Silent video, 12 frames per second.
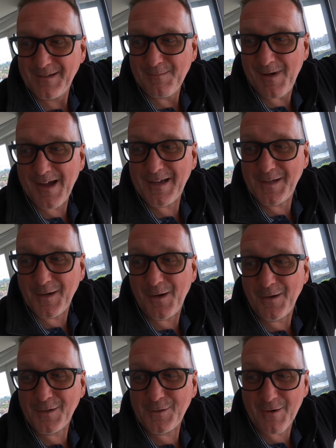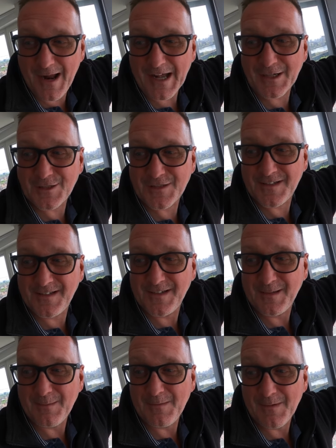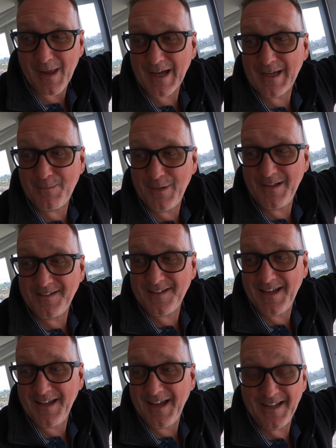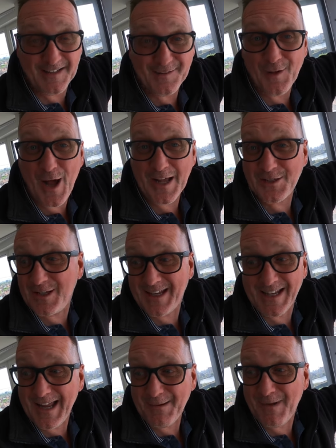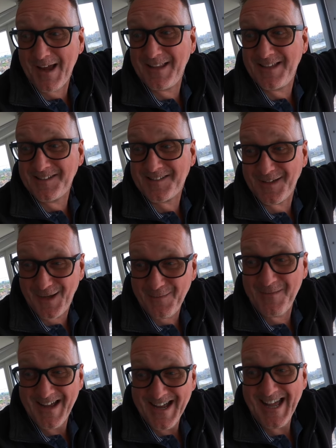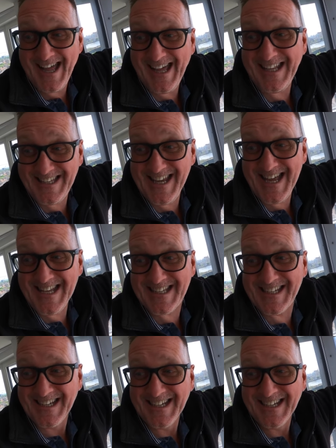My car crashed like a PC, and it's not actually clickbait this time, it did.